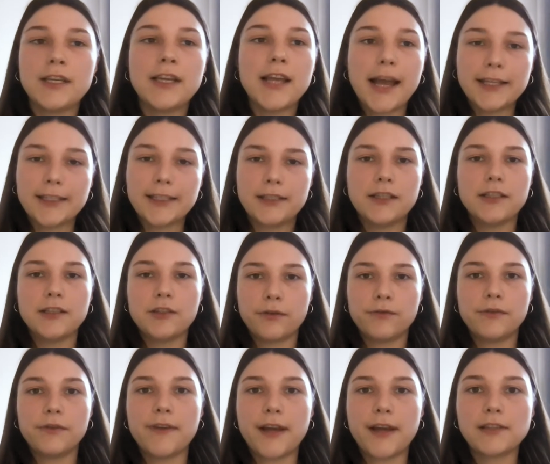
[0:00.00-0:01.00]
the attendees
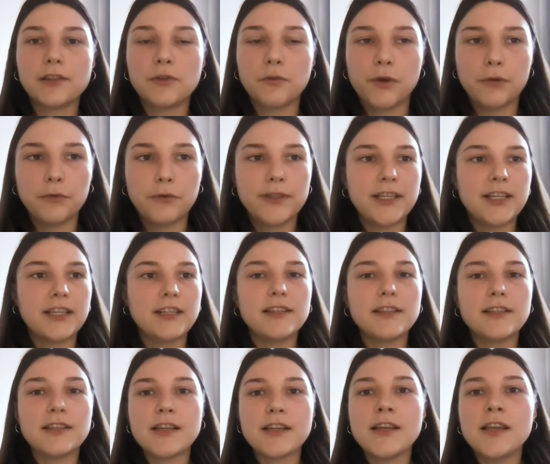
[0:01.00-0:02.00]
of the festival, when they
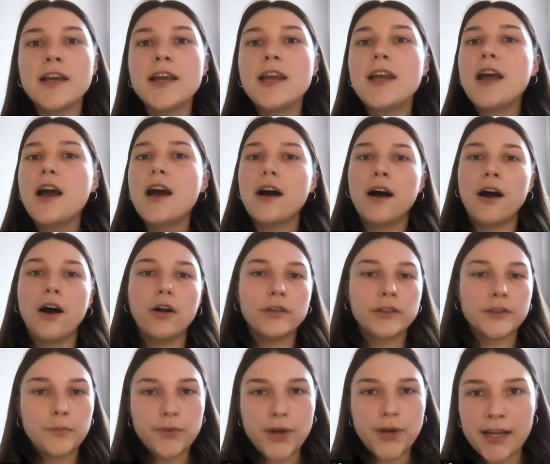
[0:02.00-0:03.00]
see
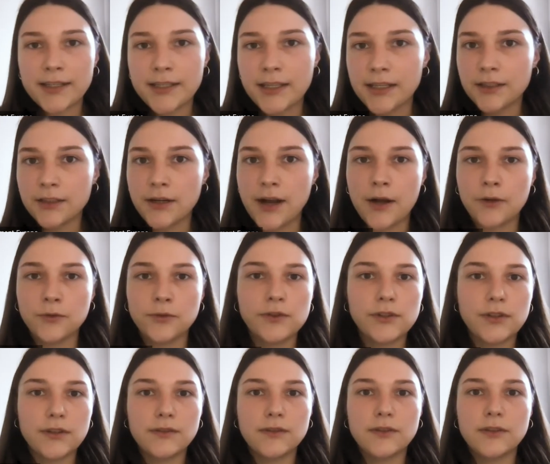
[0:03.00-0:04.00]
all the branding
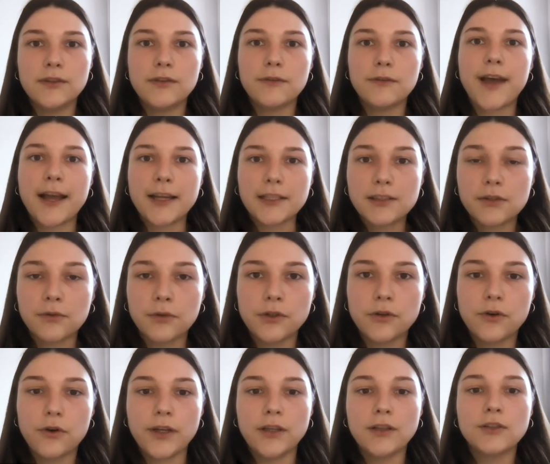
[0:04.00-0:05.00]
around the
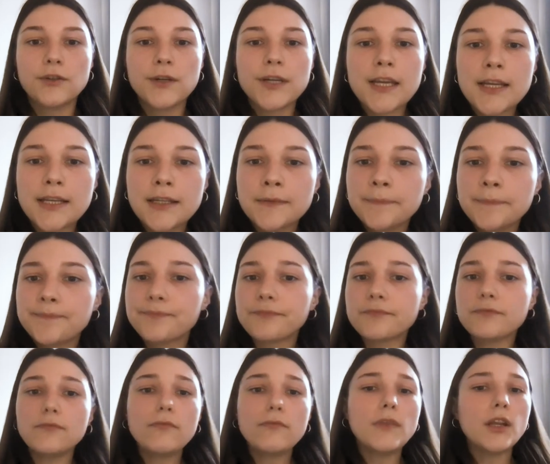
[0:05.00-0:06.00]
festival going green,
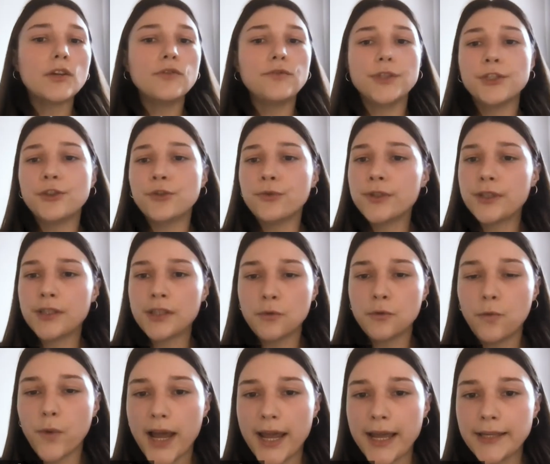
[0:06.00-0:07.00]

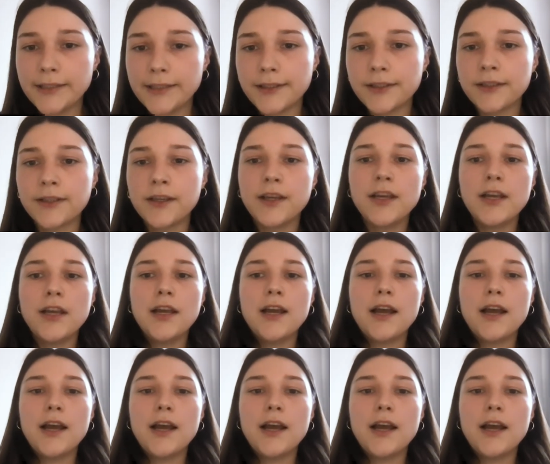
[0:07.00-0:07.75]
reducing waste,